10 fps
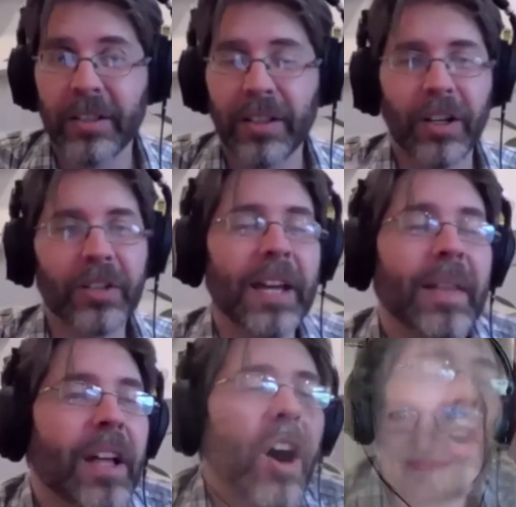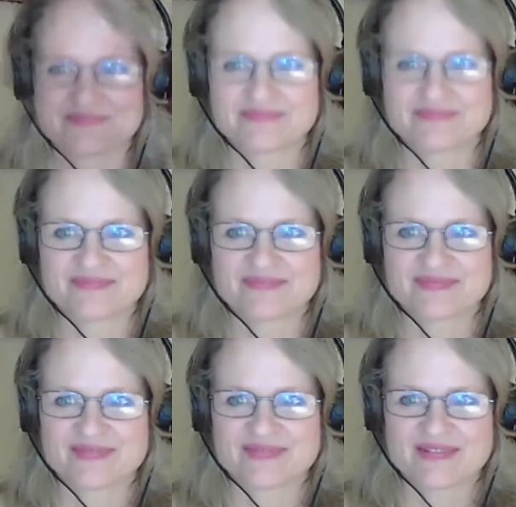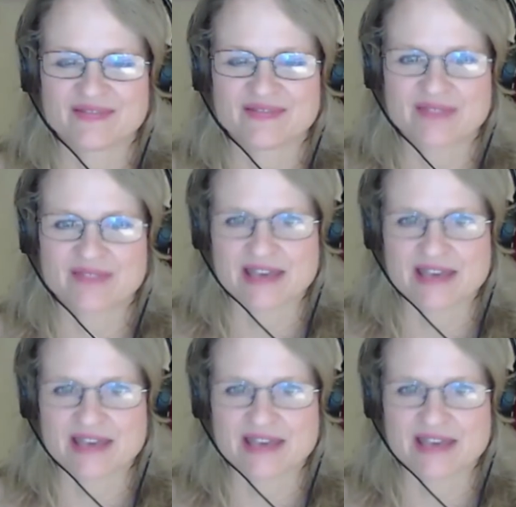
Okay. Okay. So. Yes.